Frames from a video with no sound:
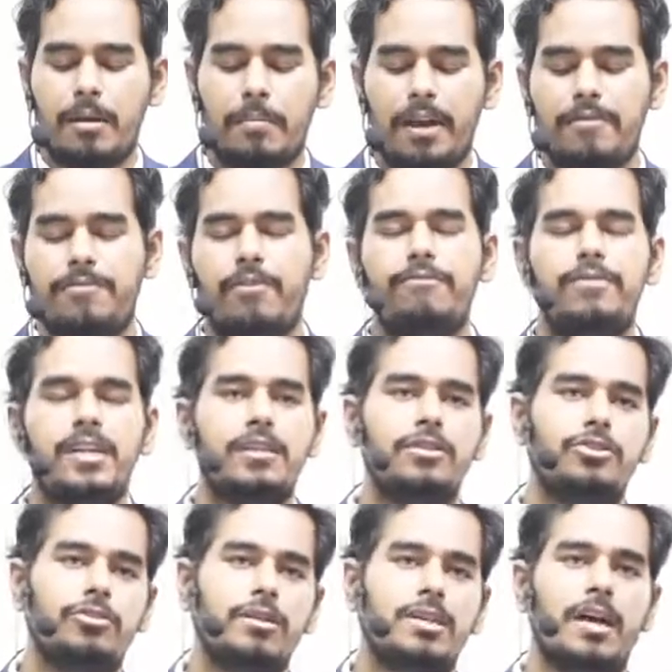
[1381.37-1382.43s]
by 15.
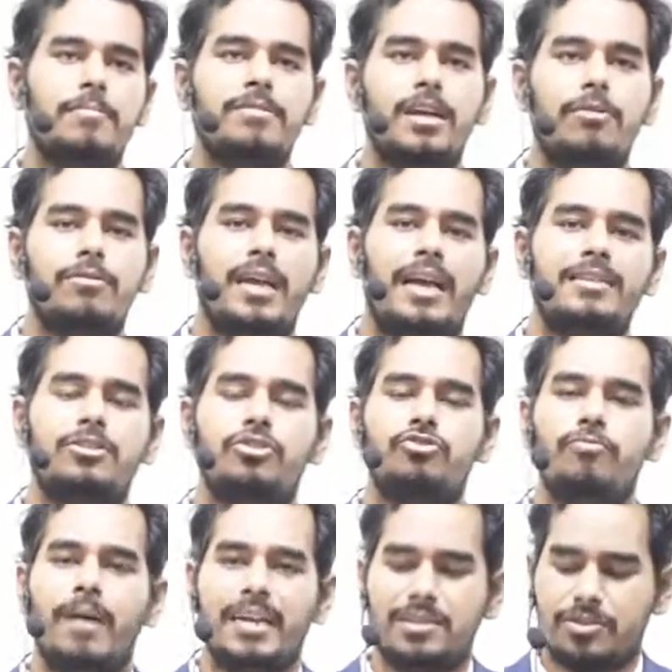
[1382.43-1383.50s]
So it comes out as
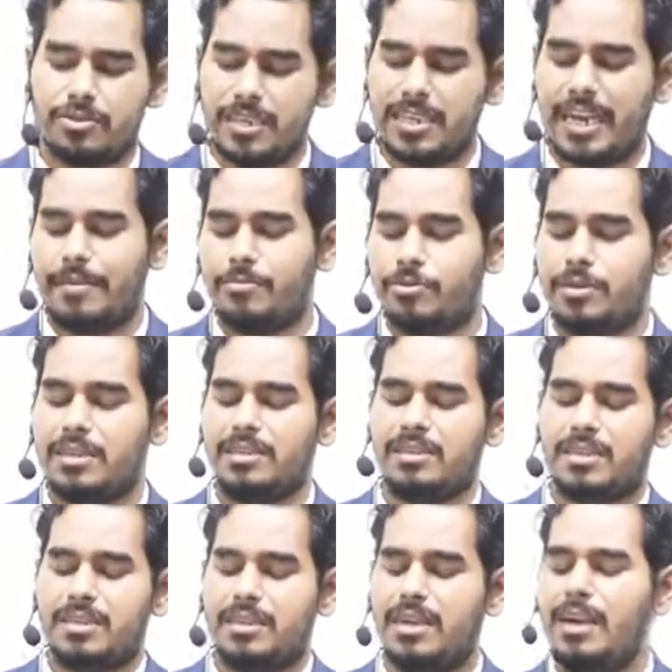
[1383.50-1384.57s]
2 by 3 times. So it is
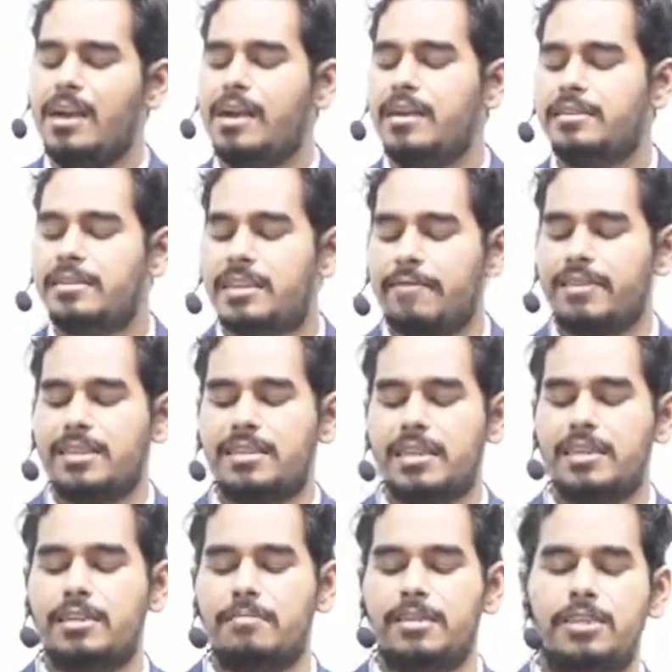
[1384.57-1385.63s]
67
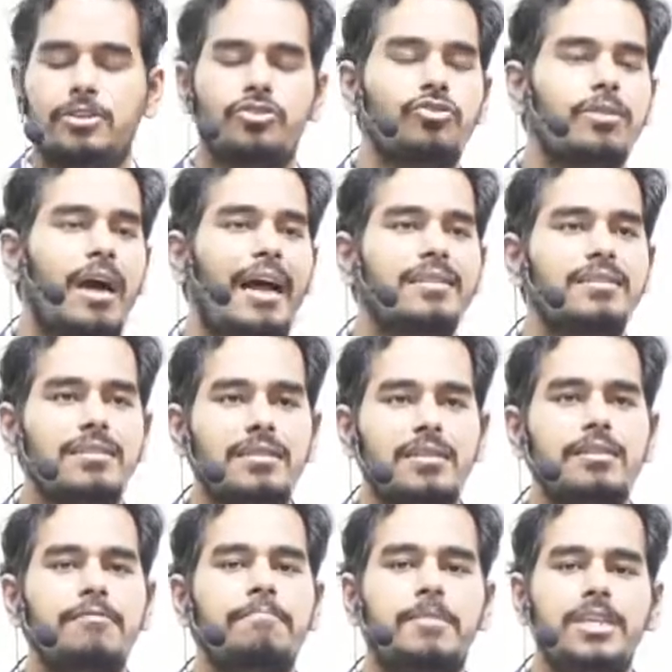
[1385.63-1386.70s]
centimeters. So the answer
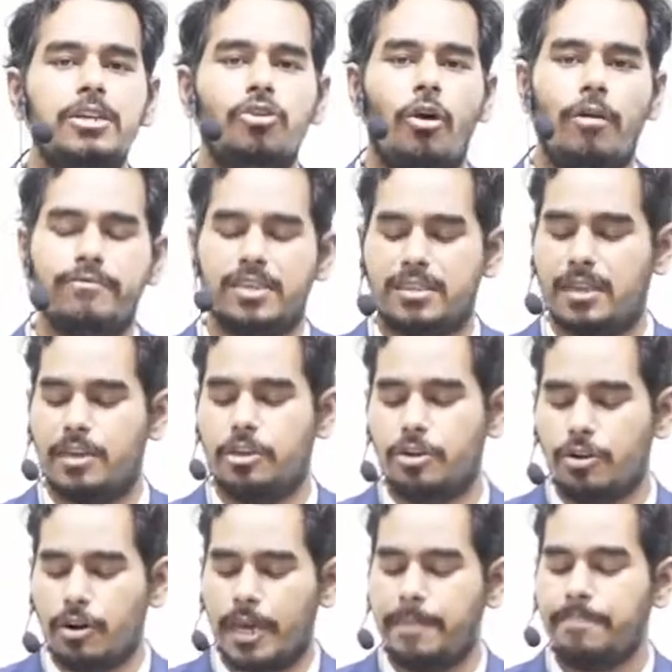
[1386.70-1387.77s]
is B, obviously.
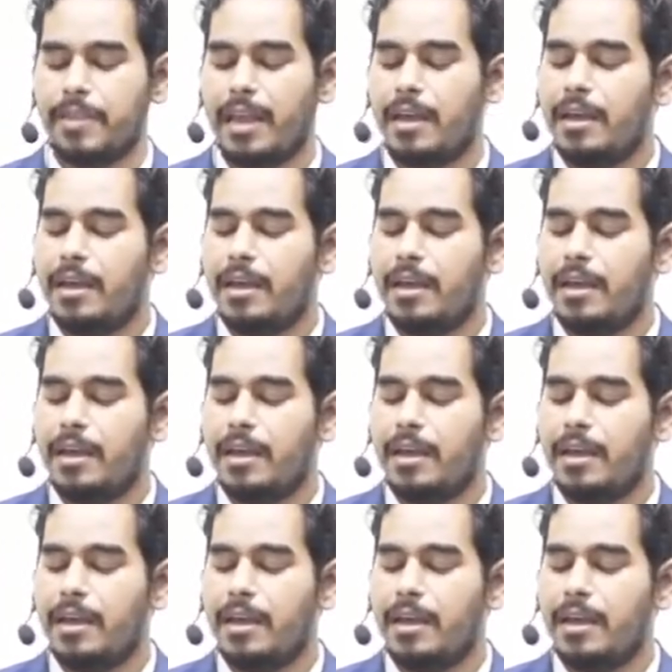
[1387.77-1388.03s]
Okay.